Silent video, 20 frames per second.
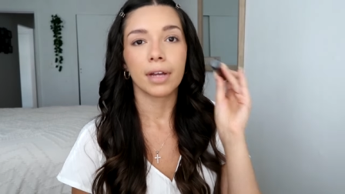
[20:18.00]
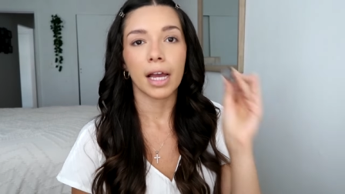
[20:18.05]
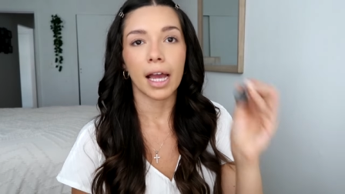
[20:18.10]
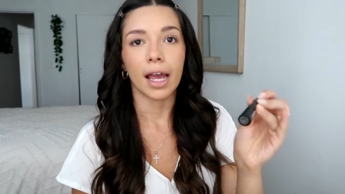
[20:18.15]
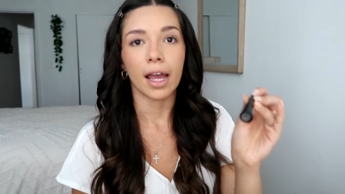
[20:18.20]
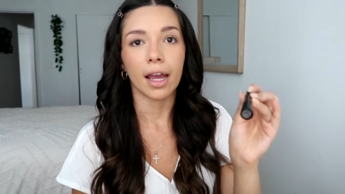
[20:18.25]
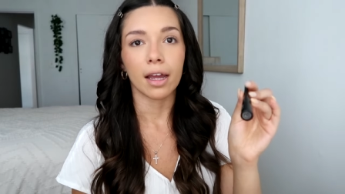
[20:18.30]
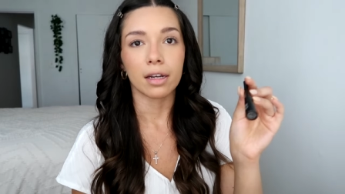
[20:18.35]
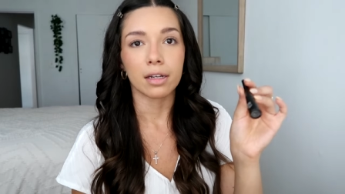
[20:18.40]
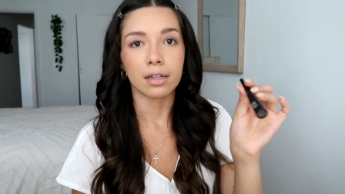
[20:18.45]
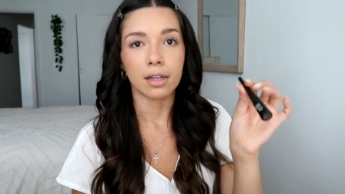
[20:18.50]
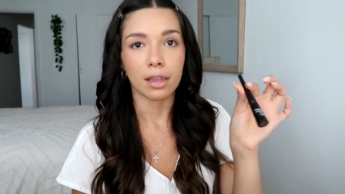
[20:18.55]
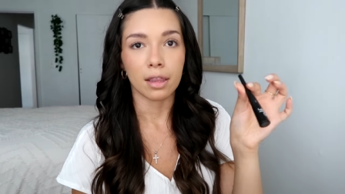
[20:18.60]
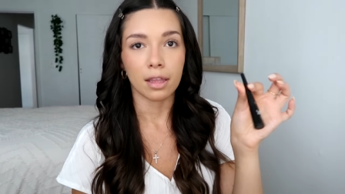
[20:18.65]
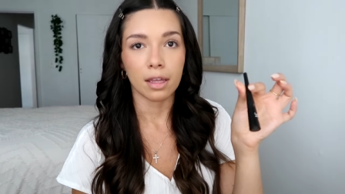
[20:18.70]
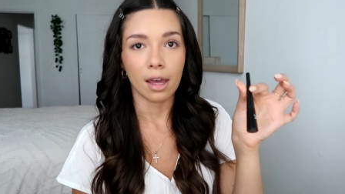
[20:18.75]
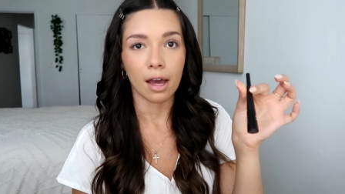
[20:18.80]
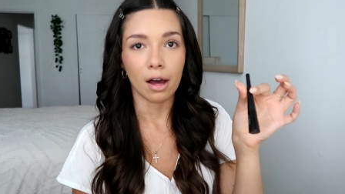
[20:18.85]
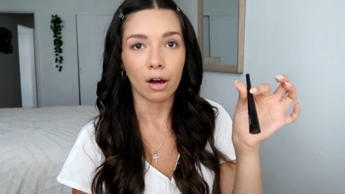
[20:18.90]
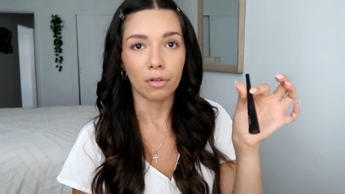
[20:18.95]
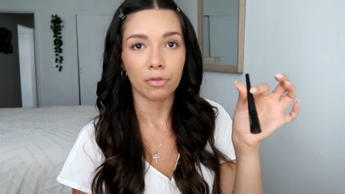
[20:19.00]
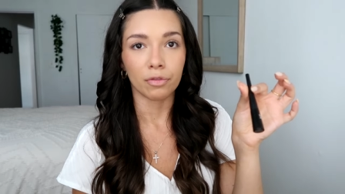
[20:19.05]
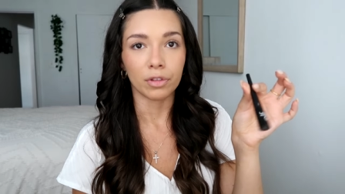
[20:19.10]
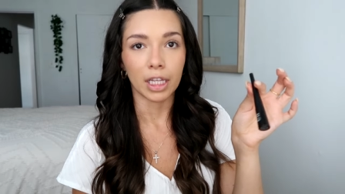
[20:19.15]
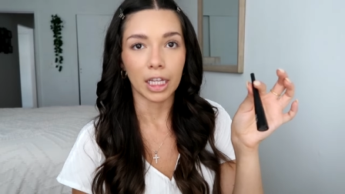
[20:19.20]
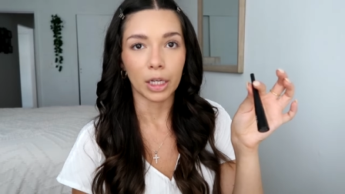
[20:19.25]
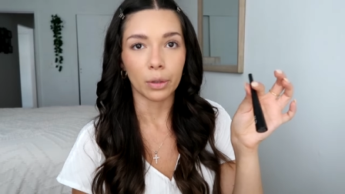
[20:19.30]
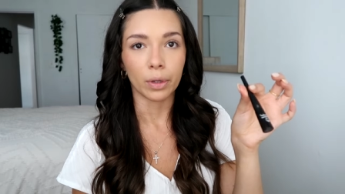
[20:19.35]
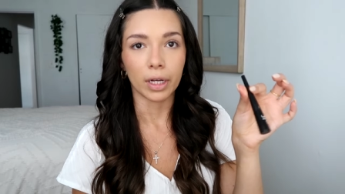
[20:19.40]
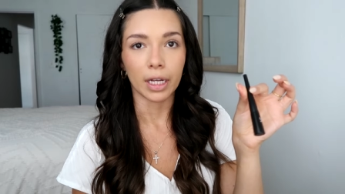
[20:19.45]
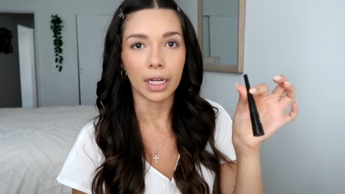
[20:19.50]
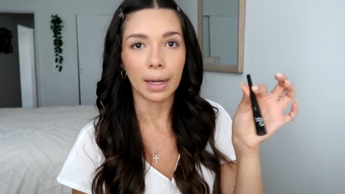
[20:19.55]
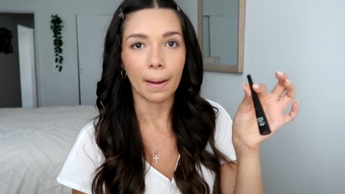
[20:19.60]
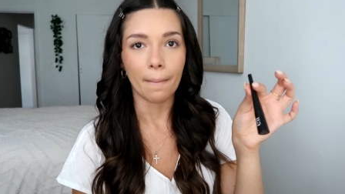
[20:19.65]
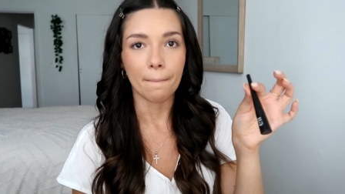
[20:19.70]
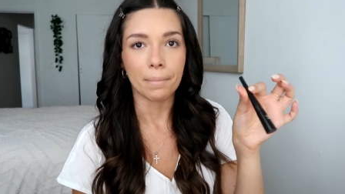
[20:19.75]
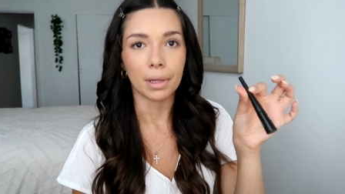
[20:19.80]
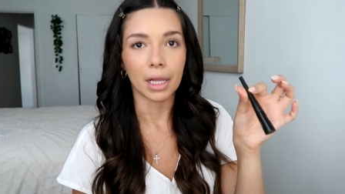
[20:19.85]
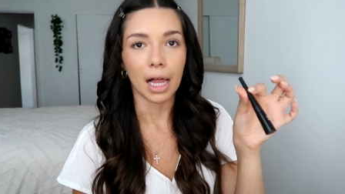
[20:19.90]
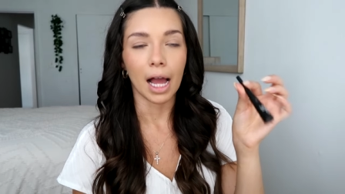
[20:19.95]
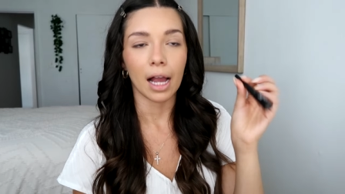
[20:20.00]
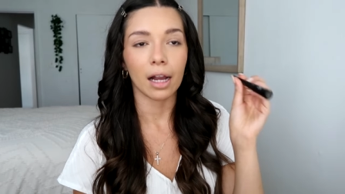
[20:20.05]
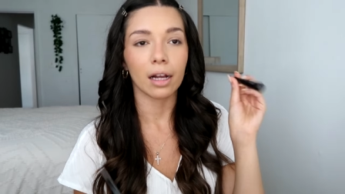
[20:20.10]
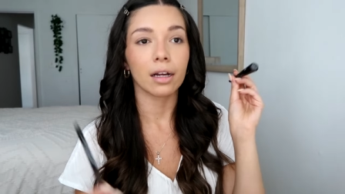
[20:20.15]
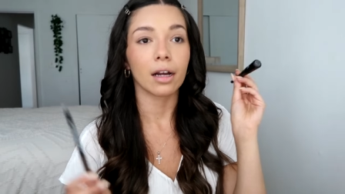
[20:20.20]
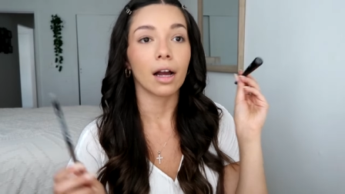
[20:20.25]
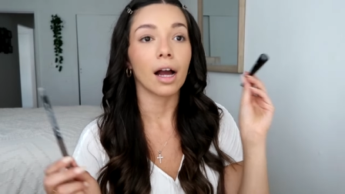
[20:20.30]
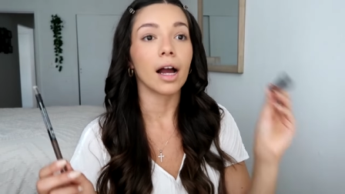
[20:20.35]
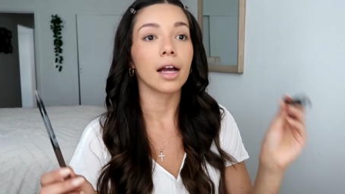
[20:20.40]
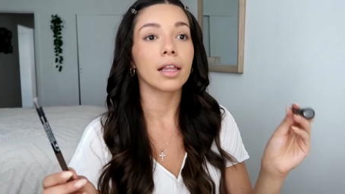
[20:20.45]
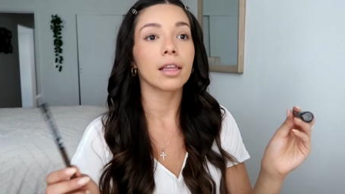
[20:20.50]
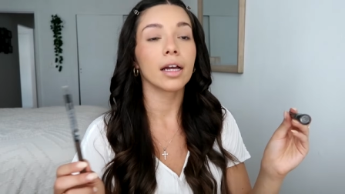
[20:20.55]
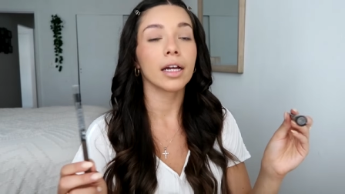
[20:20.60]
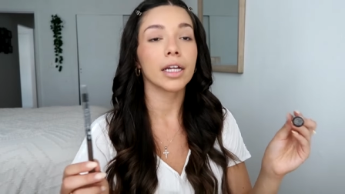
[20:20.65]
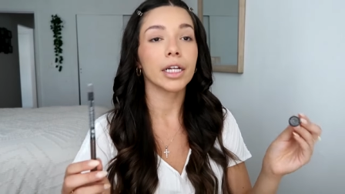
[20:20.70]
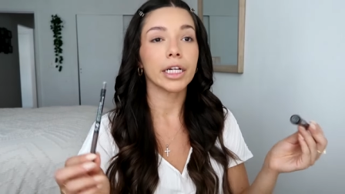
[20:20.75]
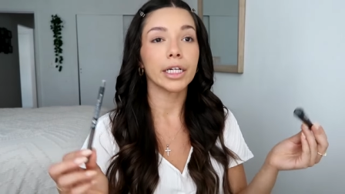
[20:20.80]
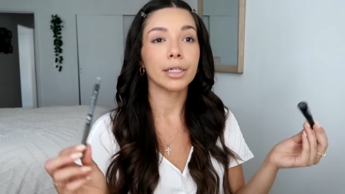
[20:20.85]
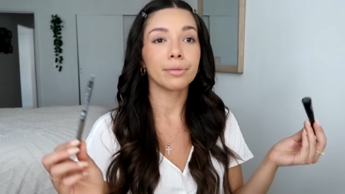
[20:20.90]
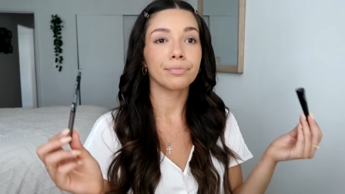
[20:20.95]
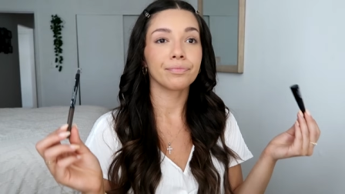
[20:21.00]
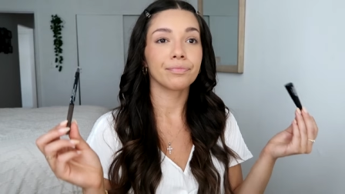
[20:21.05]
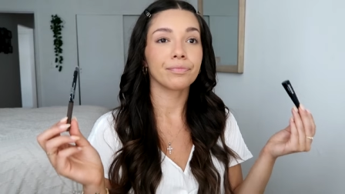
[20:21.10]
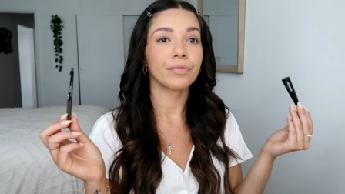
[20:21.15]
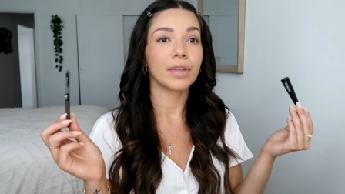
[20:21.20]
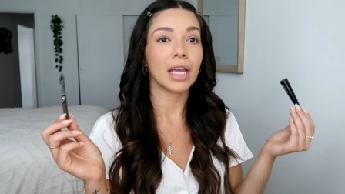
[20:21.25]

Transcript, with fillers: and the ELF liquid black eyeliner.